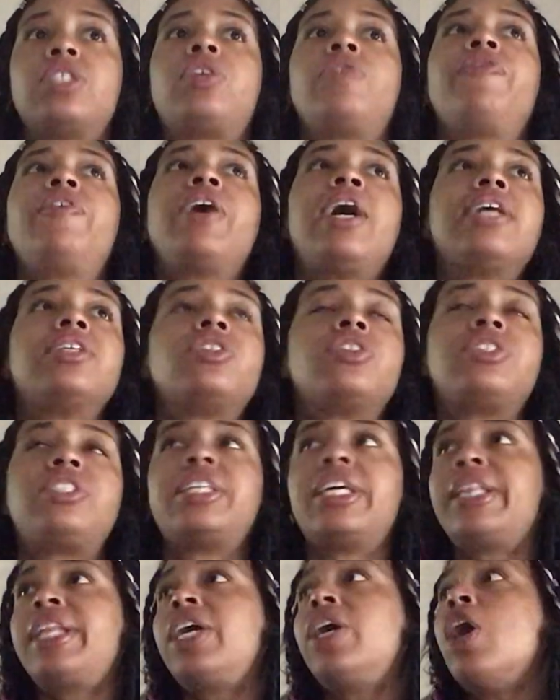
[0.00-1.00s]
So if you guys are
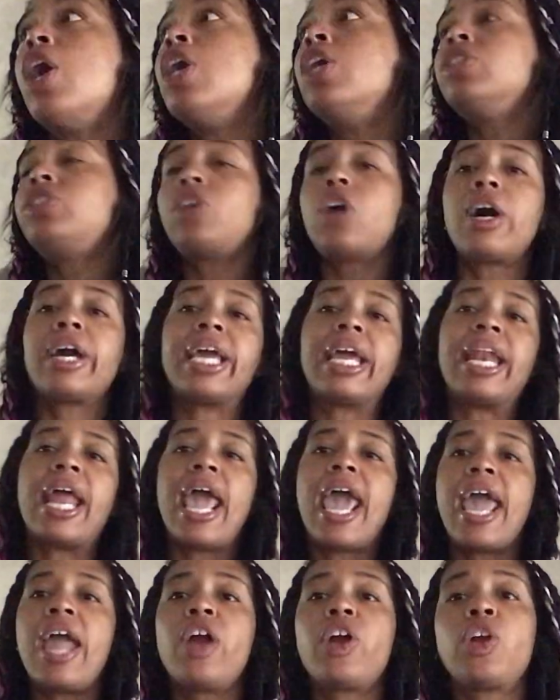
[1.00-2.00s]
sitting there talking
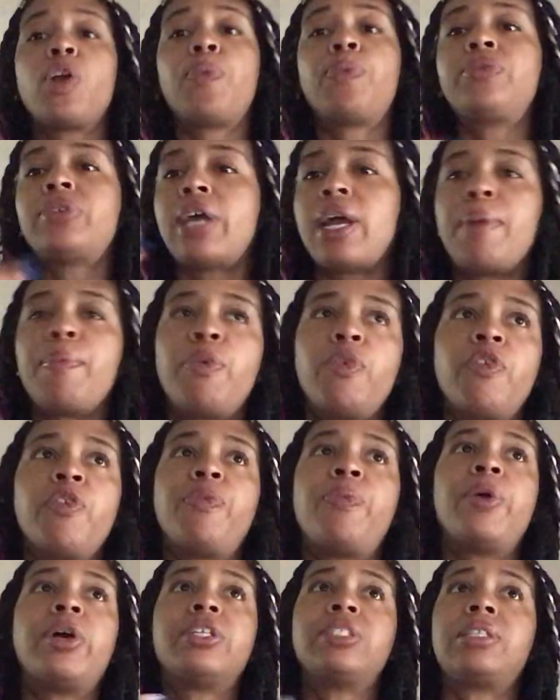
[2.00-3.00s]
A, or you're trying to prove a
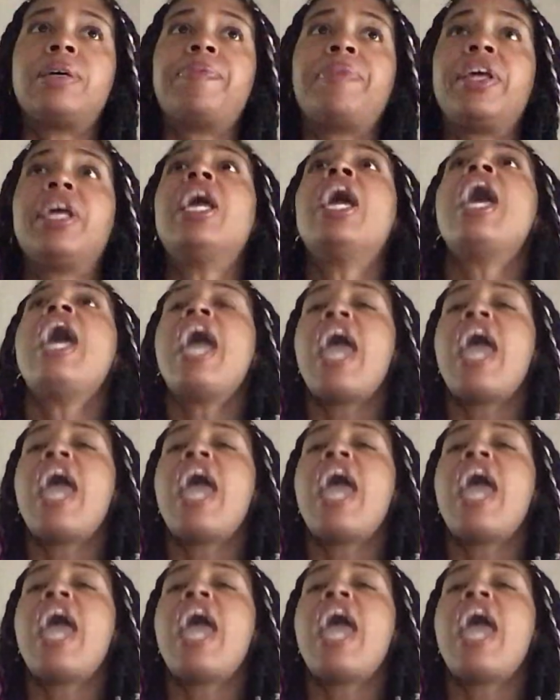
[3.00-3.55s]
point or something,